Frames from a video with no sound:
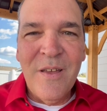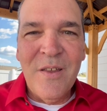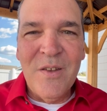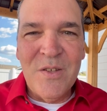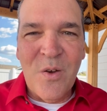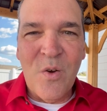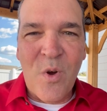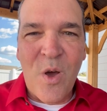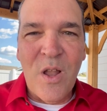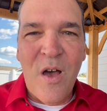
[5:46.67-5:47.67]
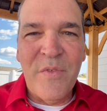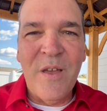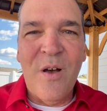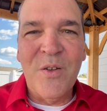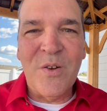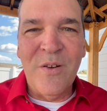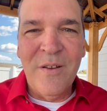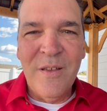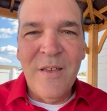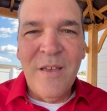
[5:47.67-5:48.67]
Don't crawl off the altar.
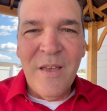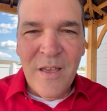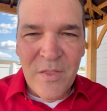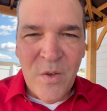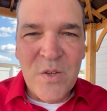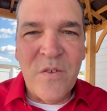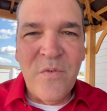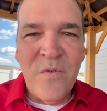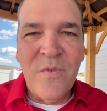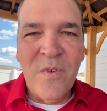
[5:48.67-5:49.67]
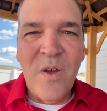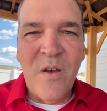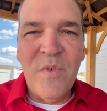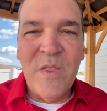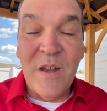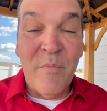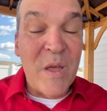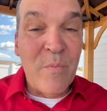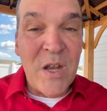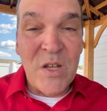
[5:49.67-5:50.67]
And those of you that have
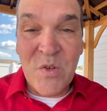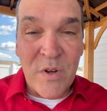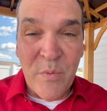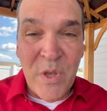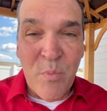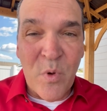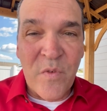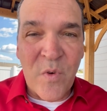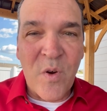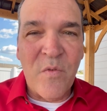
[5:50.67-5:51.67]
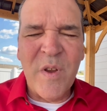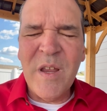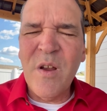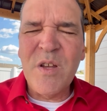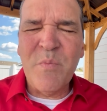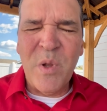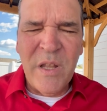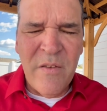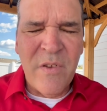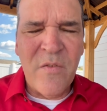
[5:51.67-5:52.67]
been ministering to people for years,
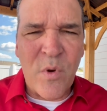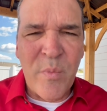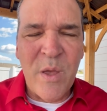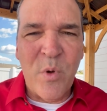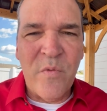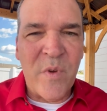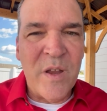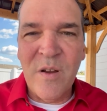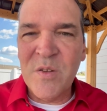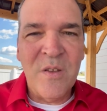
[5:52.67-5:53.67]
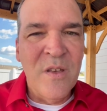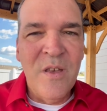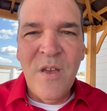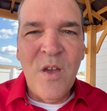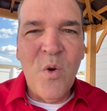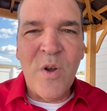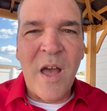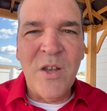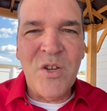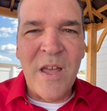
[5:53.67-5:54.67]
believing for people for years who are
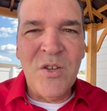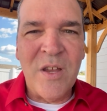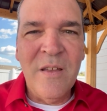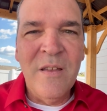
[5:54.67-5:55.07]
not changing,